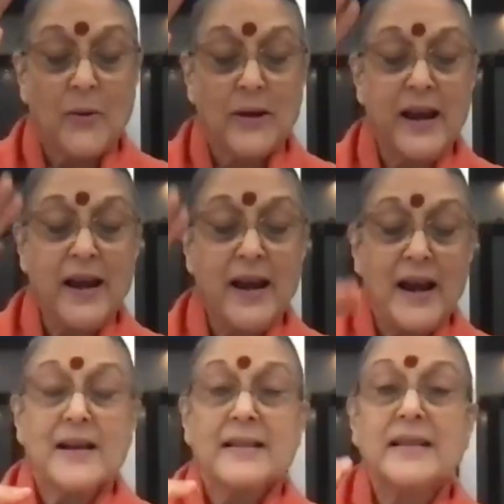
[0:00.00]

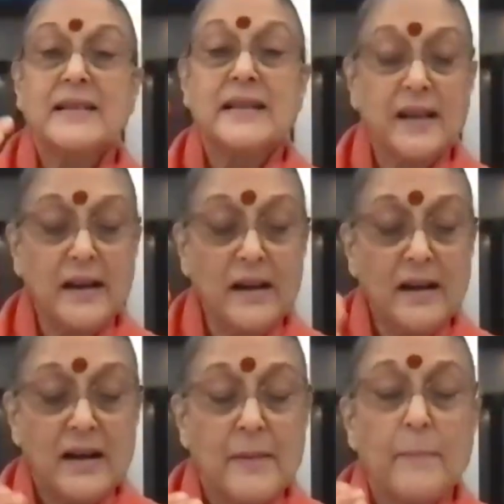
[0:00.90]
Okay, this is a
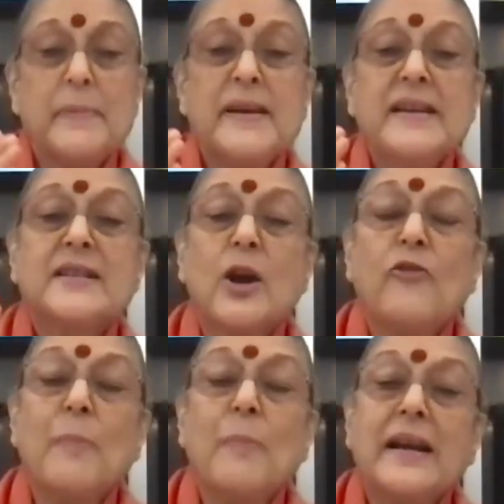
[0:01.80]
peace
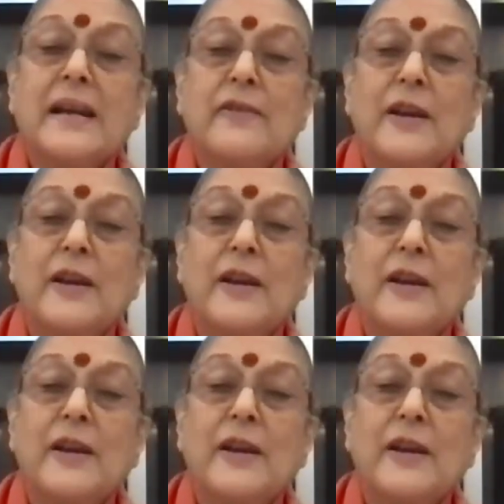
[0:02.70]
of mind.